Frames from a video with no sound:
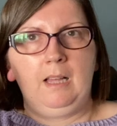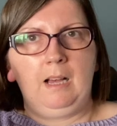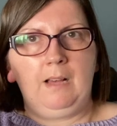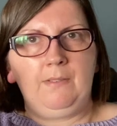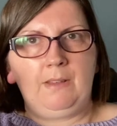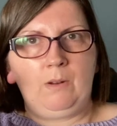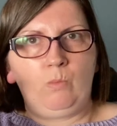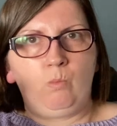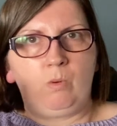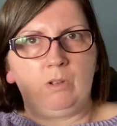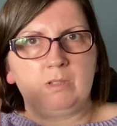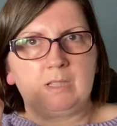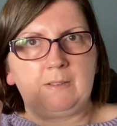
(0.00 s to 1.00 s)
and then
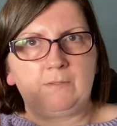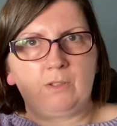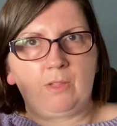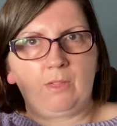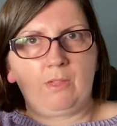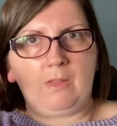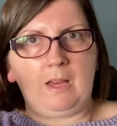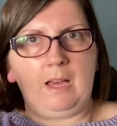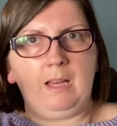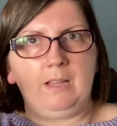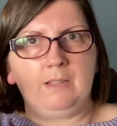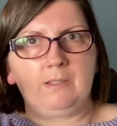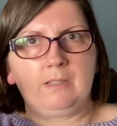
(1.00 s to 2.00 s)
once I've done that,